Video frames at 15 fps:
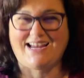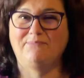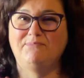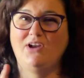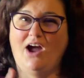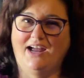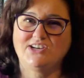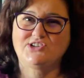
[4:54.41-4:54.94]
I'm
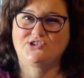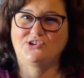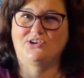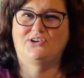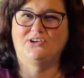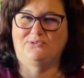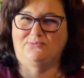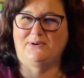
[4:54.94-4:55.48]
not sure
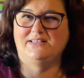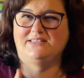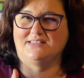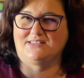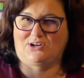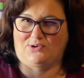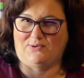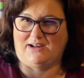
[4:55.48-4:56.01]
Goodreads is
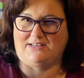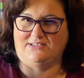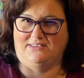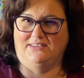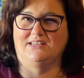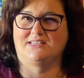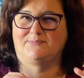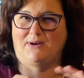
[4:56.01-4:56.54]
correct on
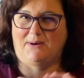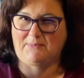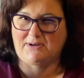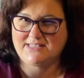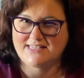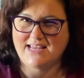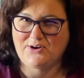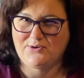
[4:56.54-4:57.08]
this, but I'm going
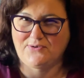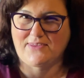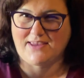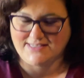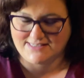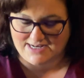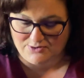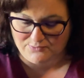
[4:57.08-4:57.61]
to say who they
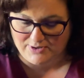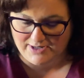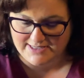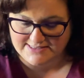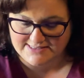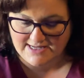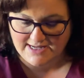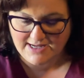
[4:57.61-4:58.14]
said it was.